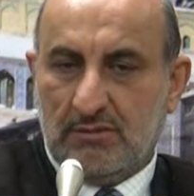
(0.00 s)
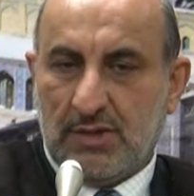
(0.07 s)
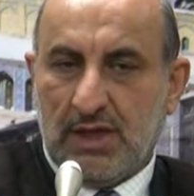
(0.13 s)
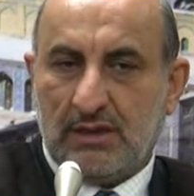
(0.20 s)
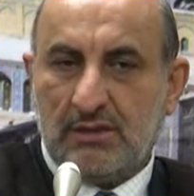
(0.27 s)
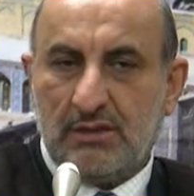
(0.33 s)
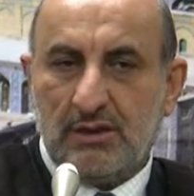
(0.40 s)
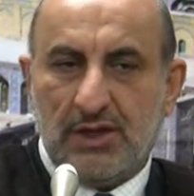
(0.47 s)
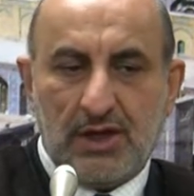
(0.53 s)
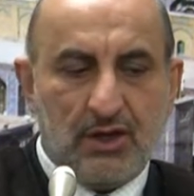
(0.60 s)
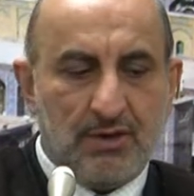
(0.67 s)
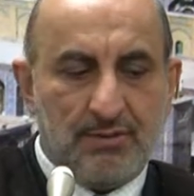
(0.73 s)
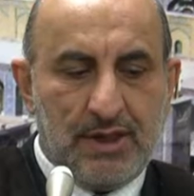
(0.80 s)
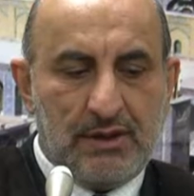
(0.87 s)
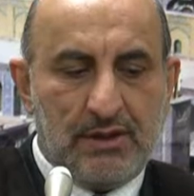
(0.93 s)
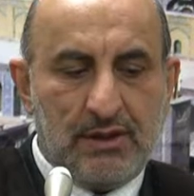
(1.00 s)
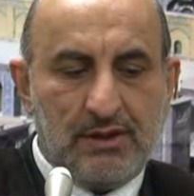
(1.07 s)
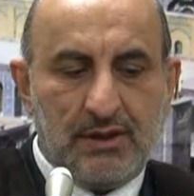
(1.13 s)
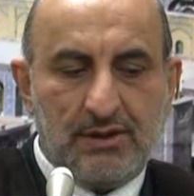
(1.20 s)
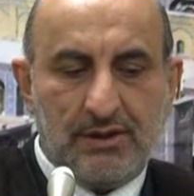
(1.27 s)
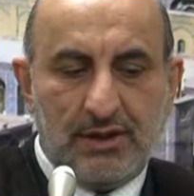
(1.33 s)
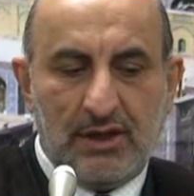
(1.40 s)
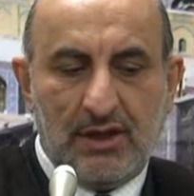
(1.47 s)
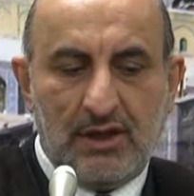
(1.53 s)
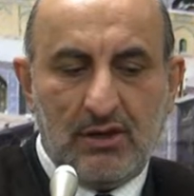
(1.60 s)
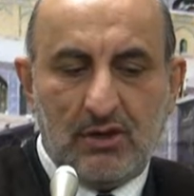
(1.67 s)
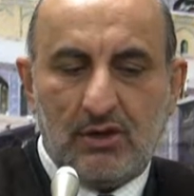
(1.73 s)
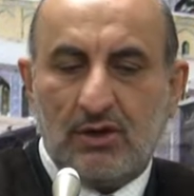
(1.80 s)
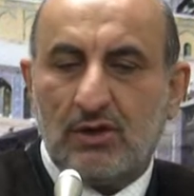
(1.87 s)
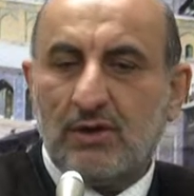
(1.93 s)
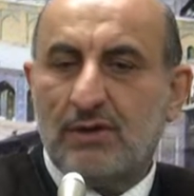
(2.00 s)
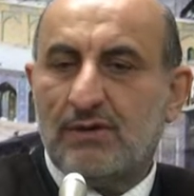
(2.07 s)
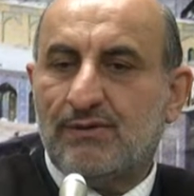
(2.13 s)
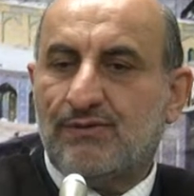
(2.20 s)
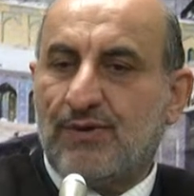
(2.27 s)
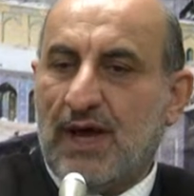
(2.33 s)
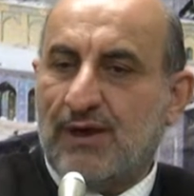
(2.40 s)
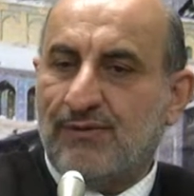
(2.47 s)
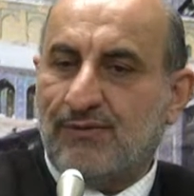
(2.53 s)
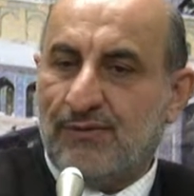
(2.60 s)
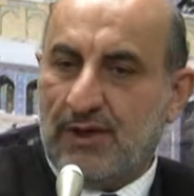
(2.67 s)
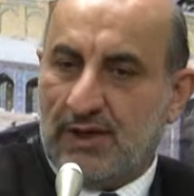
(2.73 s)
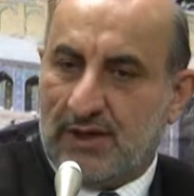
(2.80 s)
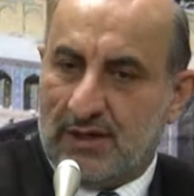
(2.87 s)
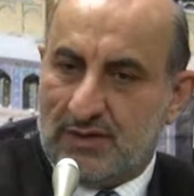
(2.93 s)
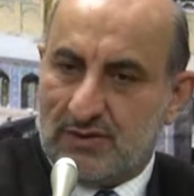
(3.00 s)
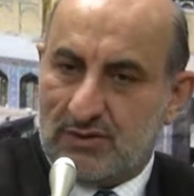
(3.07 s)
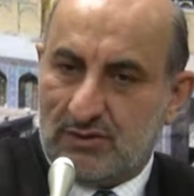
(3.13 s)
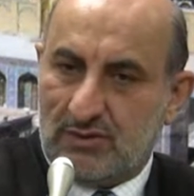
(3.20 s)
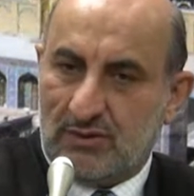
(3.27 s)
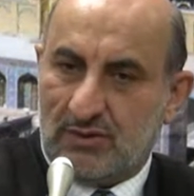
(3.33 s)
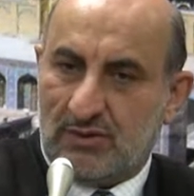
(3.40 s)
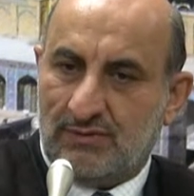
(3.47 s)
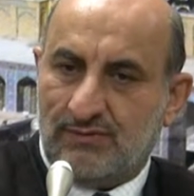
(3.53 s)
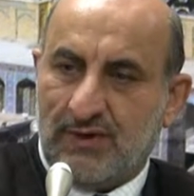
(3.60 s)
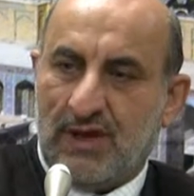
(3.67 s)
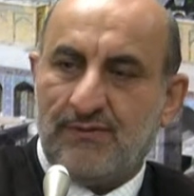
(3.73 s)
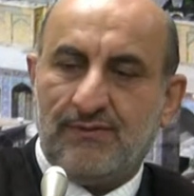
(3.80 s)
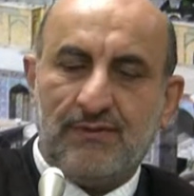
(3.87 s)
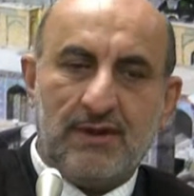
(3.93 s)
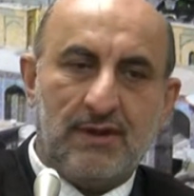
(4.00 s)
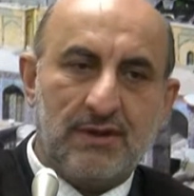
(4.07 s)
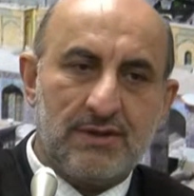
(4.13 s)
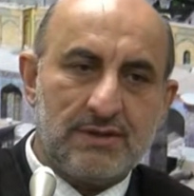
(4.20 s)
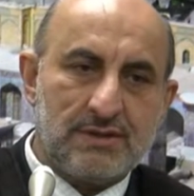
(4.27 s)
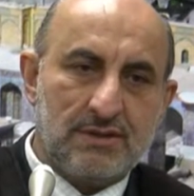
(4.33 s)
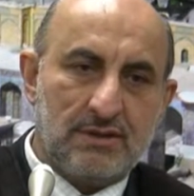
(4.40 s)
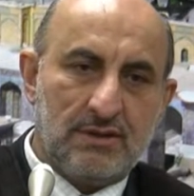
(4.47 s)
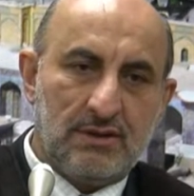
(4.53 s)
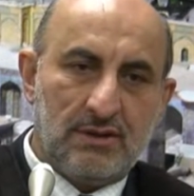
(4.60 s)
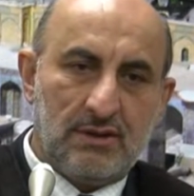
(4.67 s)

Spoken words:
but recommended 3 or 5 fingers on 5 fingers.